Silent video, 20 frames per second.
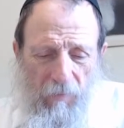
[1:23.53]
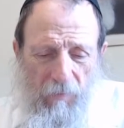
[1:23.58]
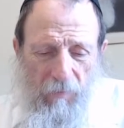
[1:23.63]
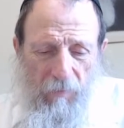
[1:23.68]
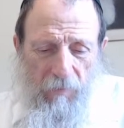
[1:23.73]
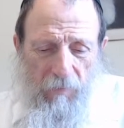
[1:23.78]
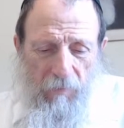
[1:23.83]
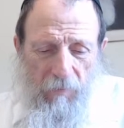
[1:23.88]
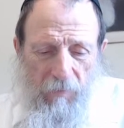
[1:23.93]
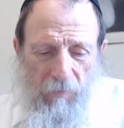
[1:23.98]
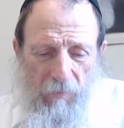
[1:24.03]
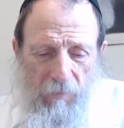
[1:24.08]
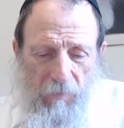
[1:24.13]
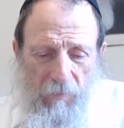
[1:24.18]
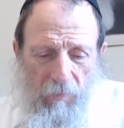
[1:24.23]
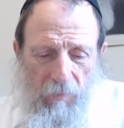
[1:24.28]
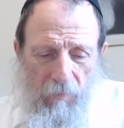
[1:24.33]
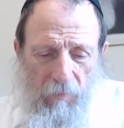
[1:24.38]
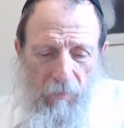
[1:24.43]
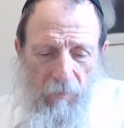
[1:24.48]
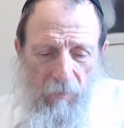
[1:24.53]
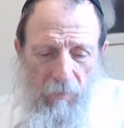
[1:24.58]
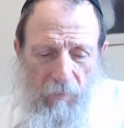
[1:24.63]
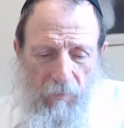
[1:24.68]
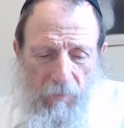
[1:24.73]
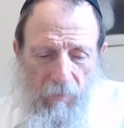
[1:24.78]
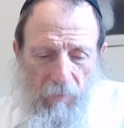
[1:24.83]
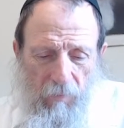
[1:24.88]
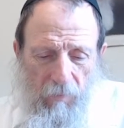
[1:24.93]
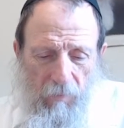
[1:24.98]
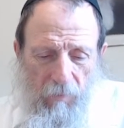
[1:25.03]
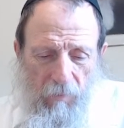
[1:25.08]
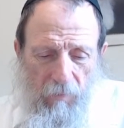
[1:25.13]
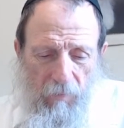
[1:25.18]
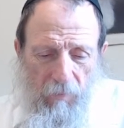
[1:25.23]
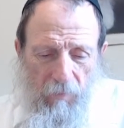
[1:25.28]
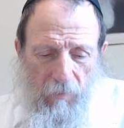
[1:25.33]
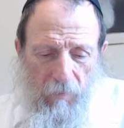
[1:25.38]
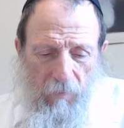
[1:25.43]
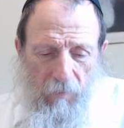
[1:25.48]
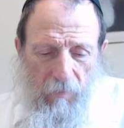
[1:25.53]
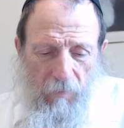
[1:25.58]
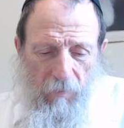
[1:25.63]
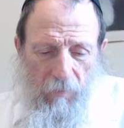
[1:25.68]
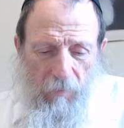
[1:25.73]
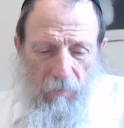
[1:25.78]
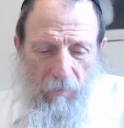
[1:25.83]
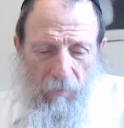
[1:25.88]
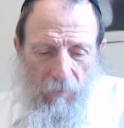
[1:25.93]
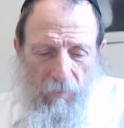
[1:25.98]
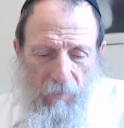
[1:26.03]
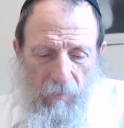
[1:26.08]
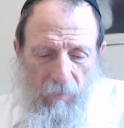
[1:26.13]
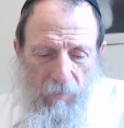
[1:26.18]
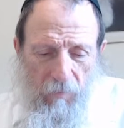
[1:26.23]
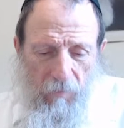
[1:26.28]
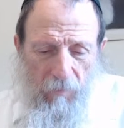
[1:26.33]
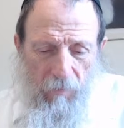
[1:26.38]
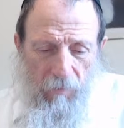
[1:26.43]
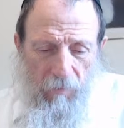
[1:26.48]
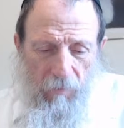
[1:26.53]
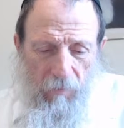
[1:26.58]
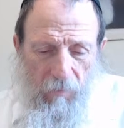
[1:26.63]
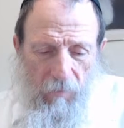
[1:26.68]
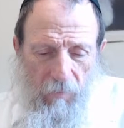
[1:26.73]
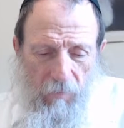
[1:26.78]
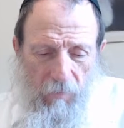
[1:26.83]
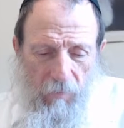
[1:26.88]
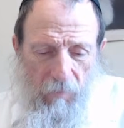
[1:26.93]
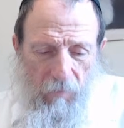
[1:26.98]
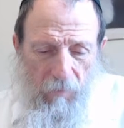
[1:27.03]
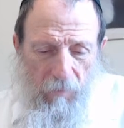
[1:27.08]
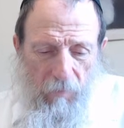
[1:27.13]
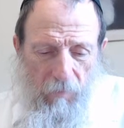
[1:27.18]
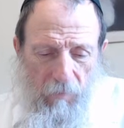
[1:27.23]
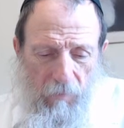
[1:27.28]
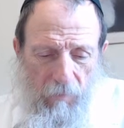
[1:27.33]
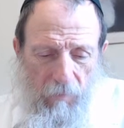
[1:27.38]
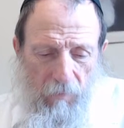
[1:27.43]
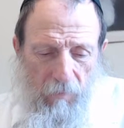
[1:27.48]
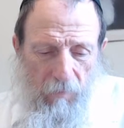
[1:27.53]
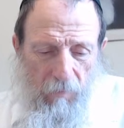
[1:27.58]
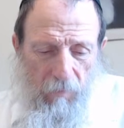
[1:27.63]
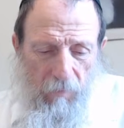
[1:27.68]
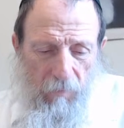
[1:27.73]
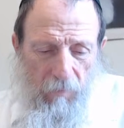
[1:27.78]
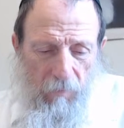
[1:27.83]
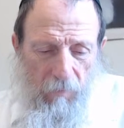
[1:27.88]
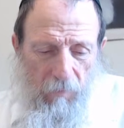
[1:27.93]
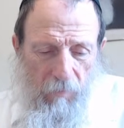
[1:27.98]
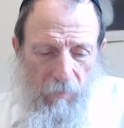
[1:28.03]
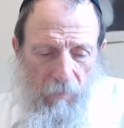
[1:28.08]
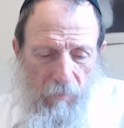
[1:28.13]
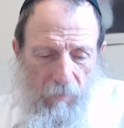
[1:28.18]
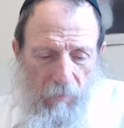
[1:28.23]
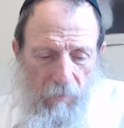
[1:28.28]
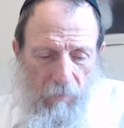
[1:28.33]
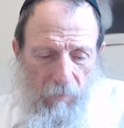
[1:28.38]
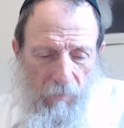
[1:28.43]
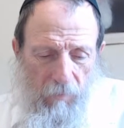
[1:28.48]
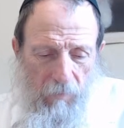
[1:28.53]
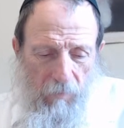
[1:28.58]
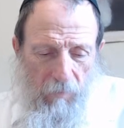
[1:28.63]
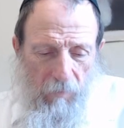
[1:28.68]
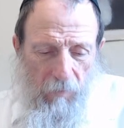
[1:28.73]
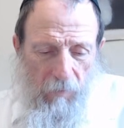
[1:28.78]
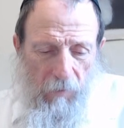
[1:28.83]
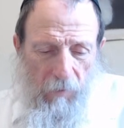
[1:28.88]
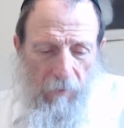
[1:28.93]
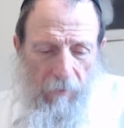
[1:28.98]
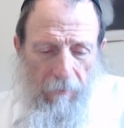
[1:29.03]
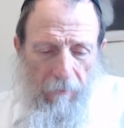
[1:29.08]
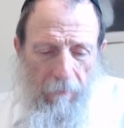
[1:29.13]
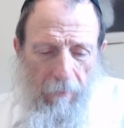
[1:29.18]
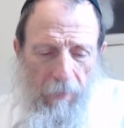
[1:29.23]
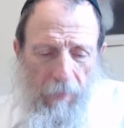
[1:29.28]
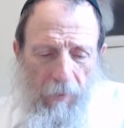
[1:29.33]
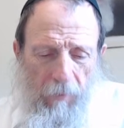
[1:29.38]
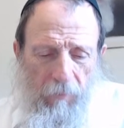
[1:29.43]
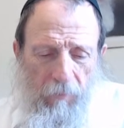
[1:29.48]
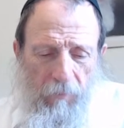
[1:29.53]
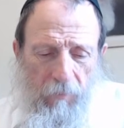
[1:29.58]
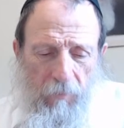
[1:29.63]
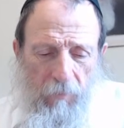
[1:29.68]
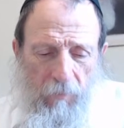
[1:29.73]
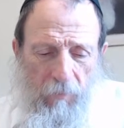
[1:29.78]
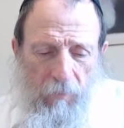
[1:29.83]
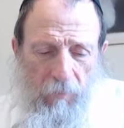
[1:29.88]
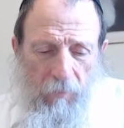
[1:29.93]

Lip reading: [no speech]